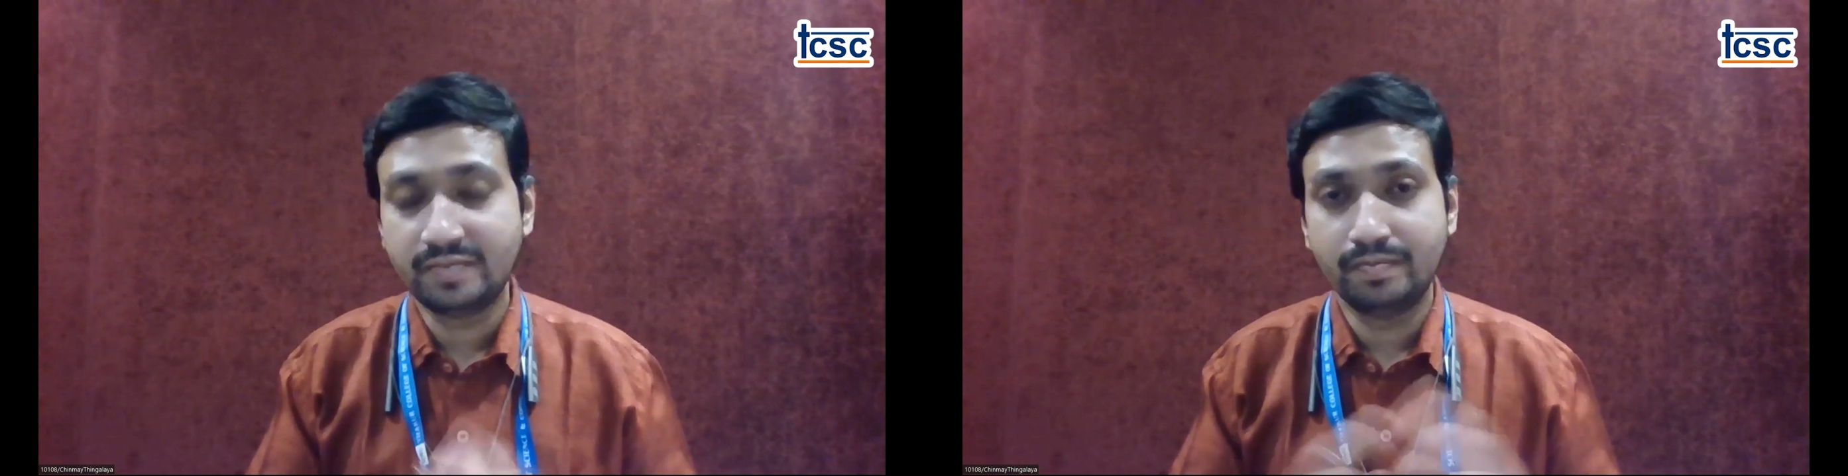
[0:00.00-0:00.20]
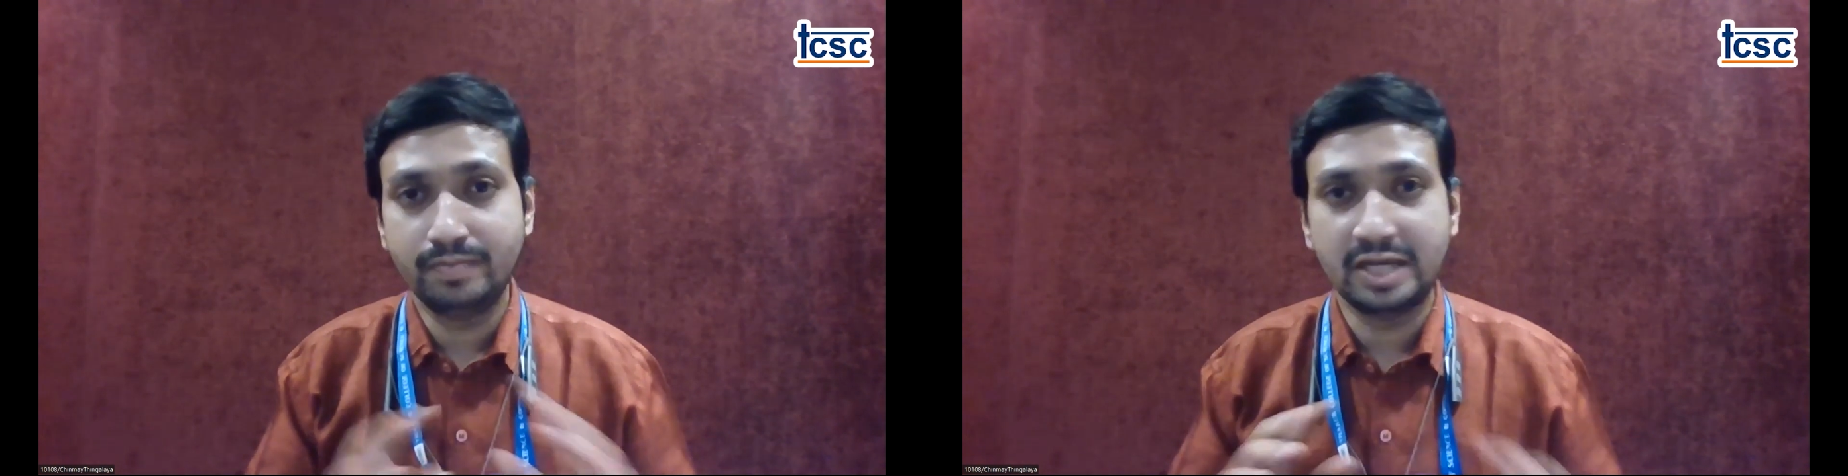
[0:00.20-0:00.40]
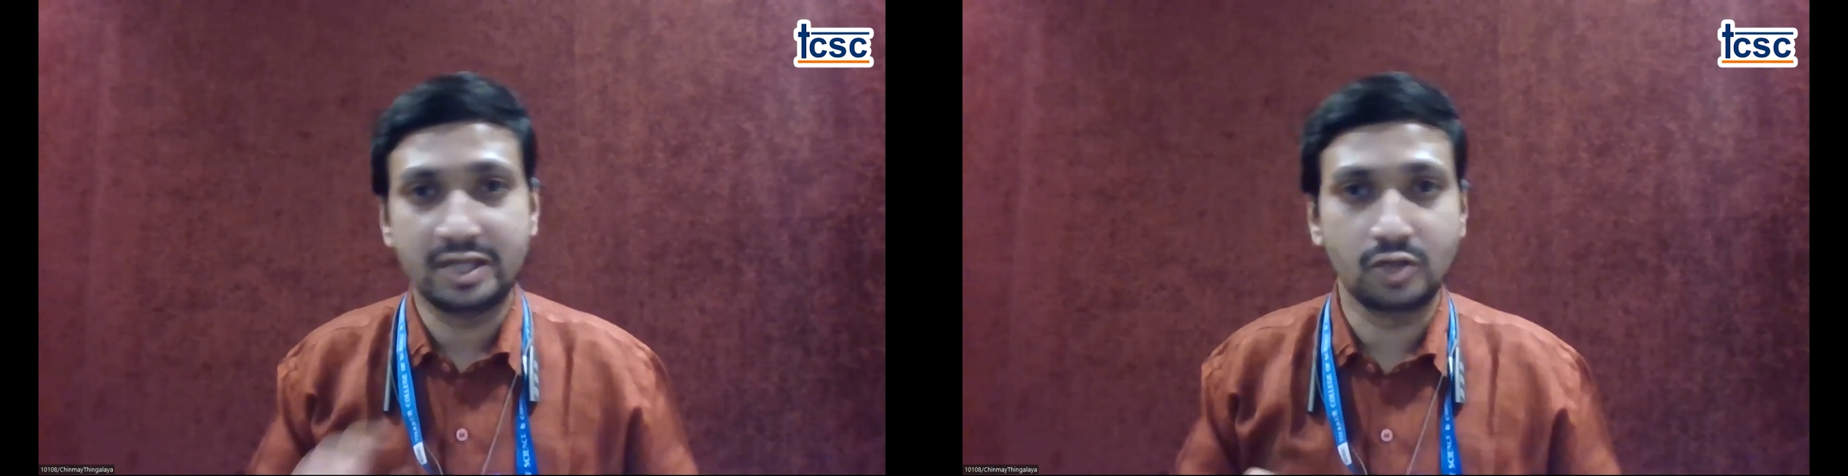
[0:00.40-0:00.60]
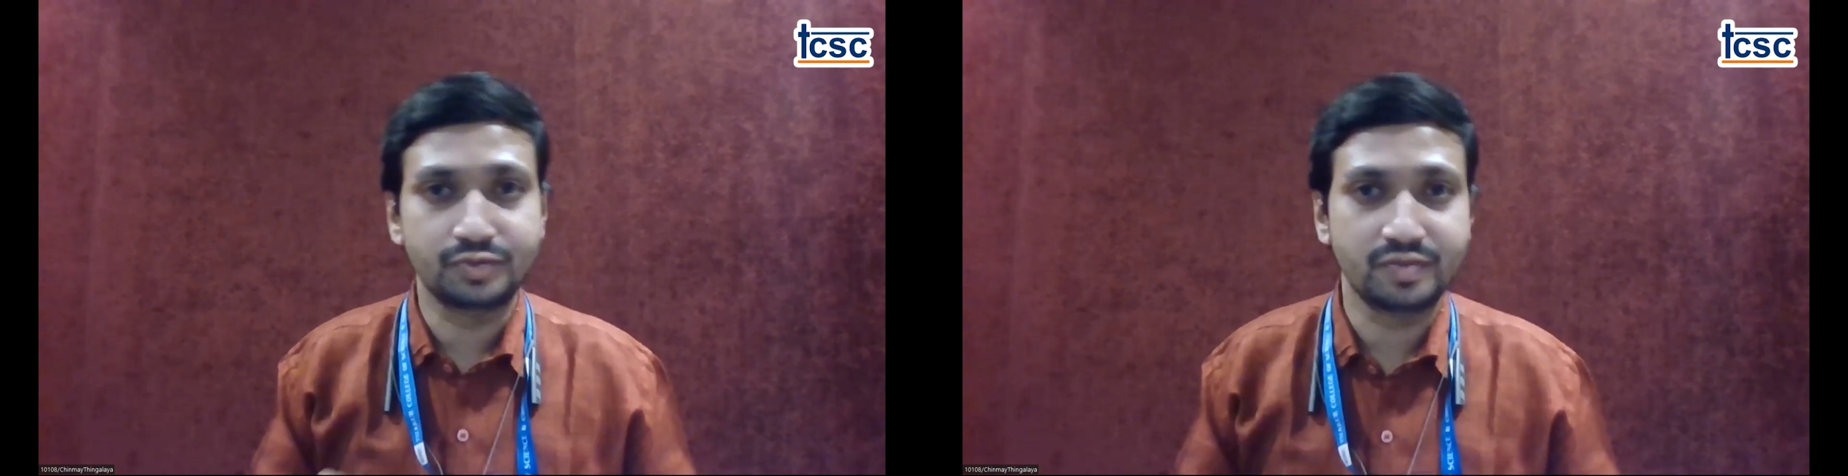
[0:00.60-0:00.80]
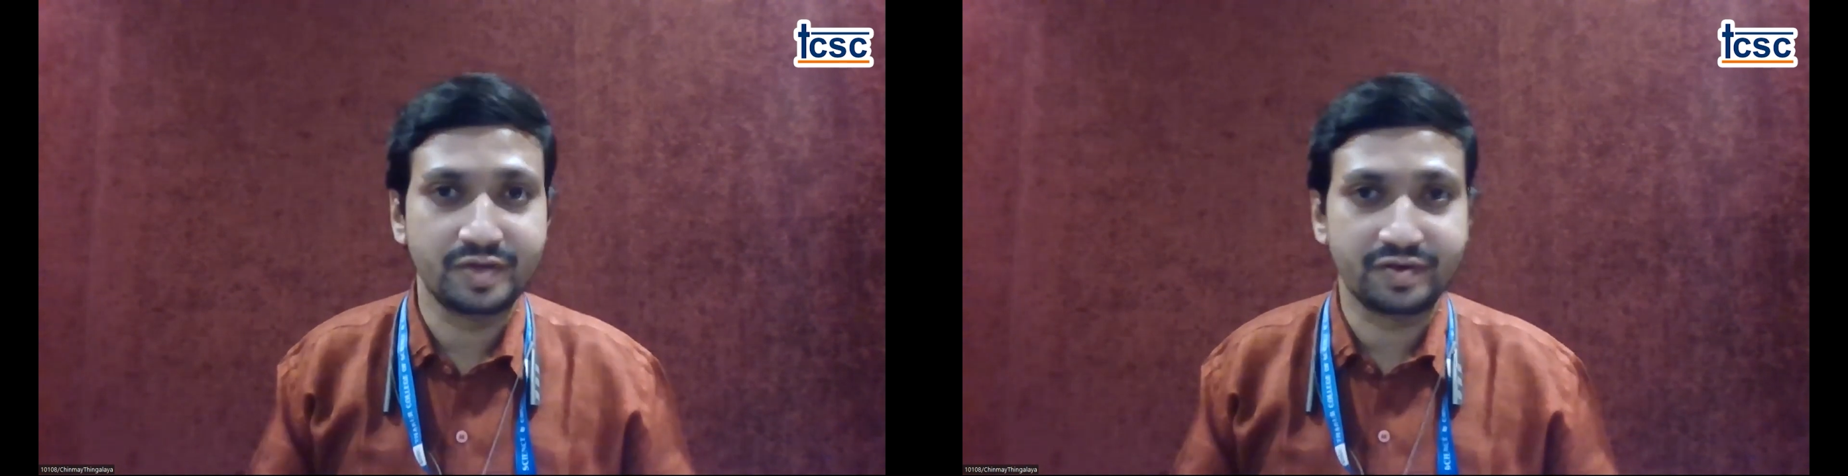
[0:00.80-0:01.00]
as plane
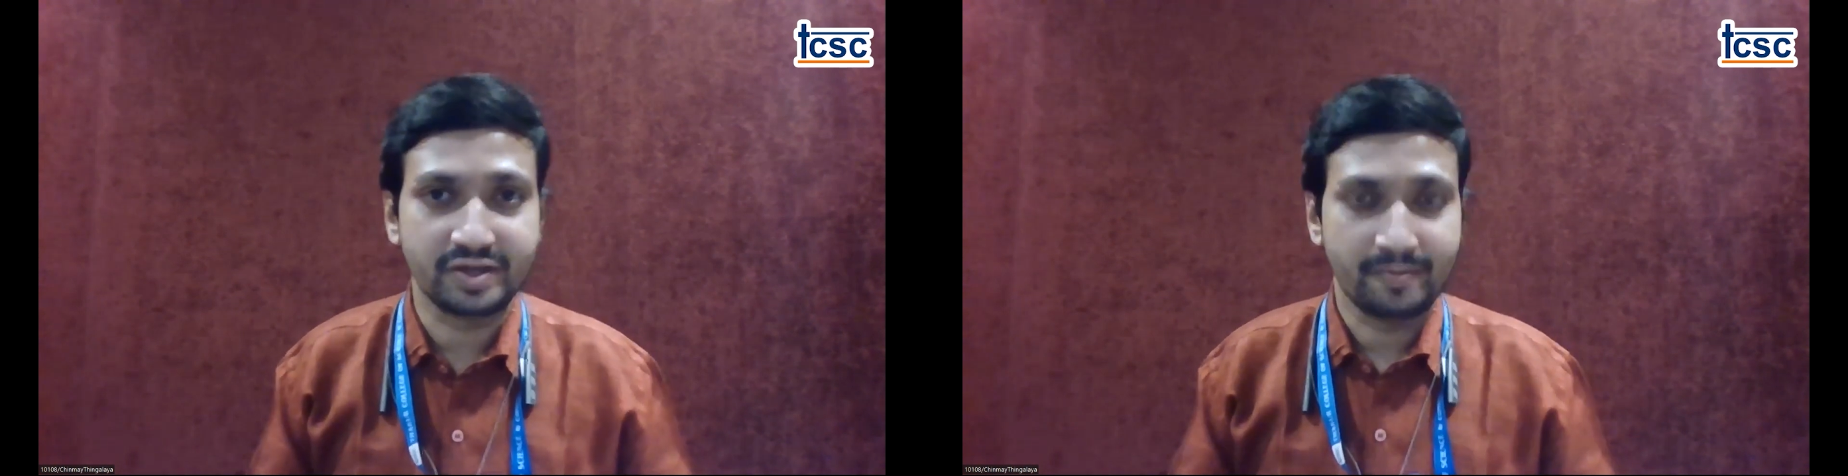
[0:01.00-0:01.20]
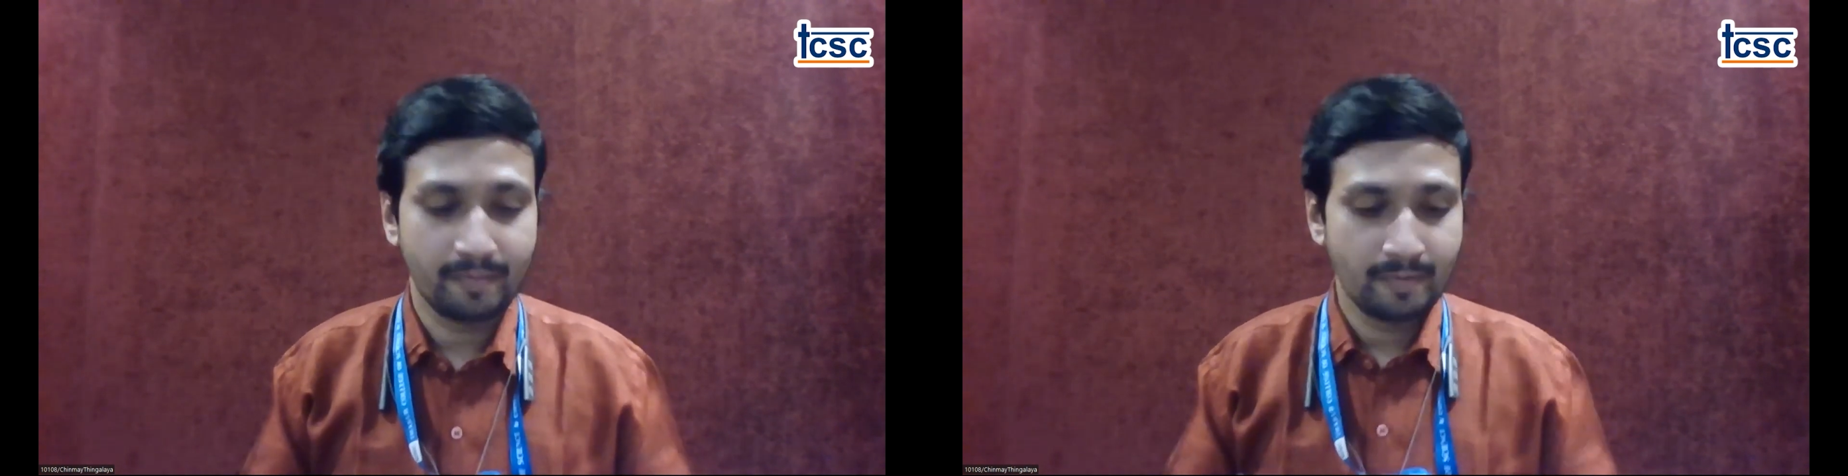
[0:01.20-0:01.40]
of symmetry.